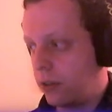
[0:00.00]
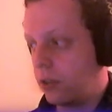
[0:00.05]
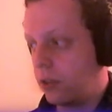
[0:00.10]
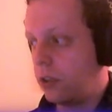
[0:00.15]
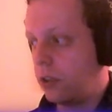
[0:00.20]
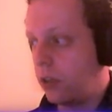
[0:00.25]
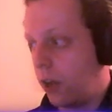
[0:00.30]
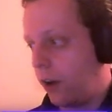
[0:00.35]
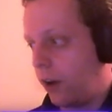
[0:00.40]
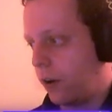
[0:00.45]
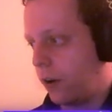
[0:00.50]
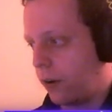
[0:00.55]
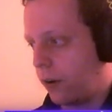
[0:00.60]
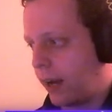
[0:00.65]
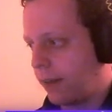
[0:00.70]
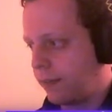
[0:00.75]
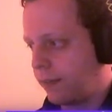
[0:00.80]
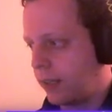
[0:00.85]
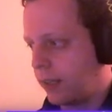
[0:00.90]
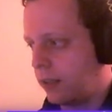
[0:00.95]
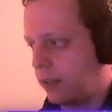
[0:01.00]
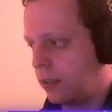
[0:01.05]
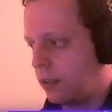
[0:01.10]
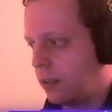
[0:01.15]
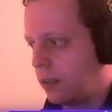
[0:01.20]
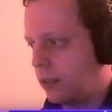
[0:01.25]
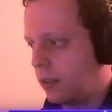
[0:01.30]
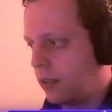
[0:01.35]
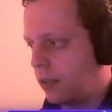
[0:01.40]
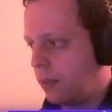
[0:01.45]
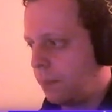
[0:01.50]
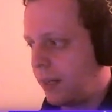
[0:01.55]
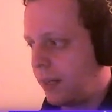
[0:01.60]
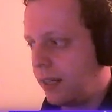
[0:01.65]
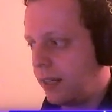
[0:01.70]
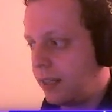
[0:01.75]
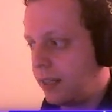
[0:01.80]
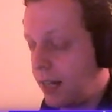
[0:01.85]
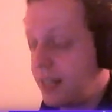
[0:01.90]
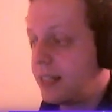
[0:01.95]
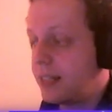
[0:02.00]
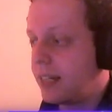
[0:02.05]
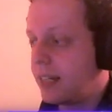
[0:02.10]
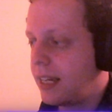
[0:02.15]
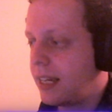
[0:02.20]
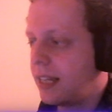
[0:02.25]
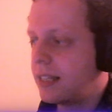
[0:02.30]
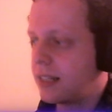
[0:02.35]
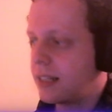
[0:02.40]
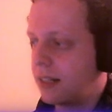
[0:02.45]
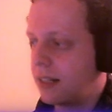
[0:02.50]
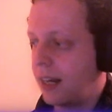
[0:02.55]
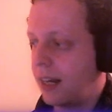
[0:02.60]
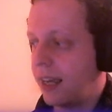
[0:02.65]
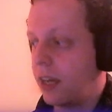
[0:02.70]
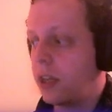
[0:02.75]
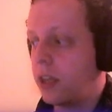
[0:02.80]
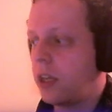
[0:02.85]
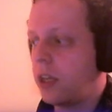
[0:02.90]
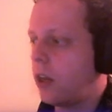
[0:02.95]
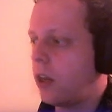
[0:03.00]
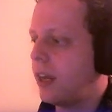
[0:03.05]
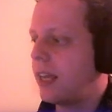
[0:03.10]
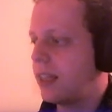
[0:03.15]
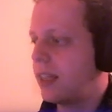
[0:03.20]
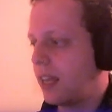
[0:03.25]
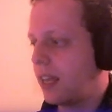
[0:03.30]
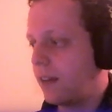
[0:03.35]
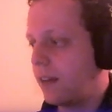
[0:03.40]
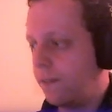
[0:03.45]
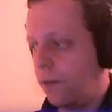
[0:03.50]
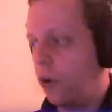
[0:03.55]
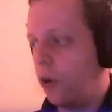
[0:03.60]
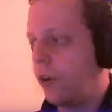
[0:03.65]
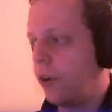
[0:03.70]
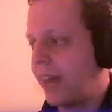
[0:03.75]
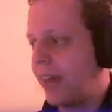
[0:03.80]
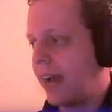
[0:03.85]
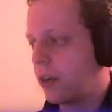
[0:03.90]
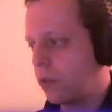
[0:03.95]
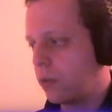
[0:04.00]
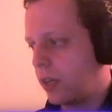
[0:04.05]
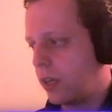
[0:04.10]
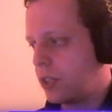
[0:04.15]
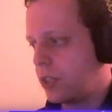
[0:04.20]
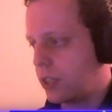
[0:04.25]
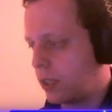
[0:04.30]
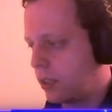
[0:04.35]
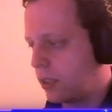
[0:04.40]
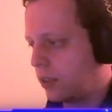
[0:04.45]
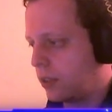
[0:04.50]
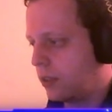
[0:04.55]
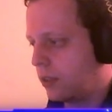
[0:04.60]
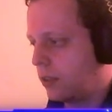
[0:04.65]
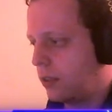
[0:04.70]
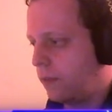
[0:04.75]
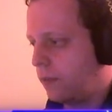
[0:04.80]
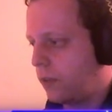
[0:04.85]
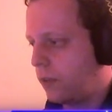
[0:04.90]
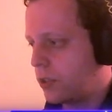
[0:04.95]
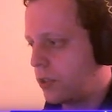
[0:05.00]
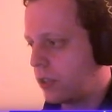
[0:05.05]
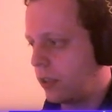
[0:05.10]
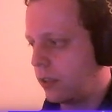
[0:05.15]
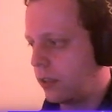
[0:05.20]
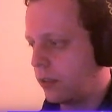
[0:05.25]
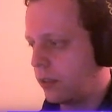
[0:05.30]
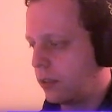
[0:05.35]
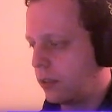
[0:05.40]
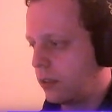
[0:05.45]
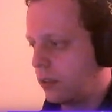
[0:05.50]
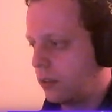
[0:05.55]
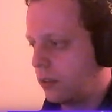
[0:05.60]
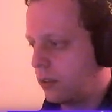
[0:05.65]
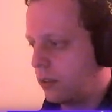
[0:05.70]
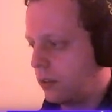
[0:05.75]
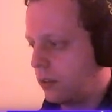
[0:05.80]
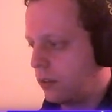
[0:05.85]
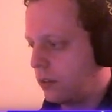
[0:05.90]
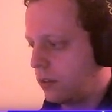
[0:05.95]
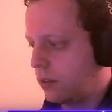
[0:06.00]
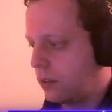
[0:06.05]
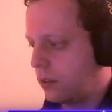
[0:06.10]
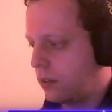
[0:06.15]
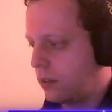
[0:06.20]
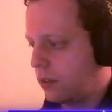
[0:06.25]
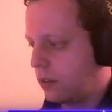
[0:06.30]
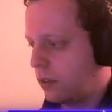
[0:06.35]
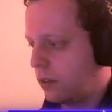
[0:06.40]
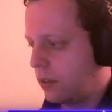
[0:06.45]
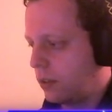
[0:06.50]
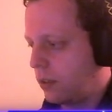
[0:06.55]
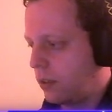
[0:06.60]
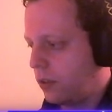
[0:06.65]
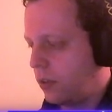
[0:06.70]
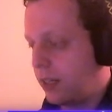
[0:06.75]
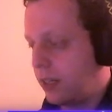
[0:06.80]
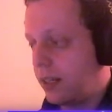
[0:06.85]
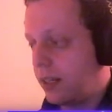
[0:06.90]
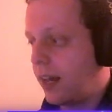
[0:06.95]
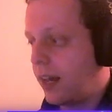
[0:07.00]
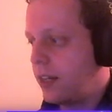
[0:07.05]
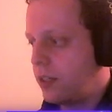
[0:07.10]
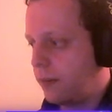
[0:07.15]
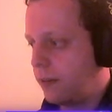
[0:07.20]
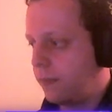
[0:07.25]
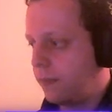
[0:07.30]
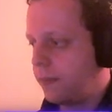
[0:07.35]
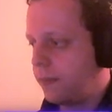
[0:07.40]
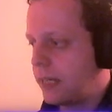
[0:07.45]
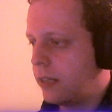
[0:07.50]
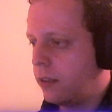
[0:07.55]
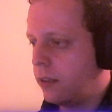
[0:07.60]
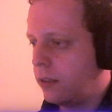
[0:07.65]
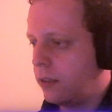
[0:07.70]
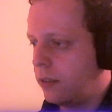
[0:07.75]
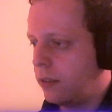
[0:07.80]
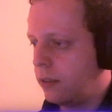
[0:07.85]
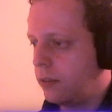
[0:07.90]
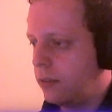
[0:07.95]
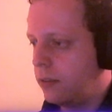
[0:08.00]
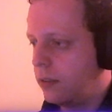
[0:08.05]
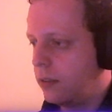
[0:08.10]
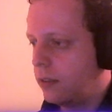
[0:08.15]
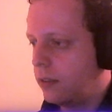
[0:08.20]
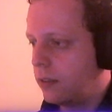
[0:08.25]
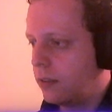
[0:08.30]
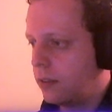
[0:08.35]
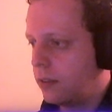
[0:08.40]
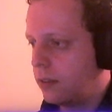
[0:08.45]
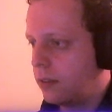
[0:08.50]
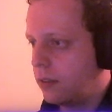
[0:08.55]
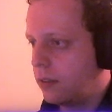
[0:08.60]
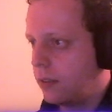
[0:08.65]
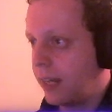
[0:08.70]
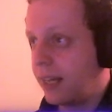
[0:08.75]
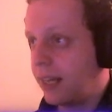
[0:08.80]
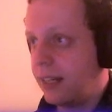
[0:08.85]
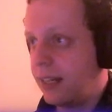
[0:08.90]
go, I feel. But it does need a unique thing for that creature, for sure. Because it does feel I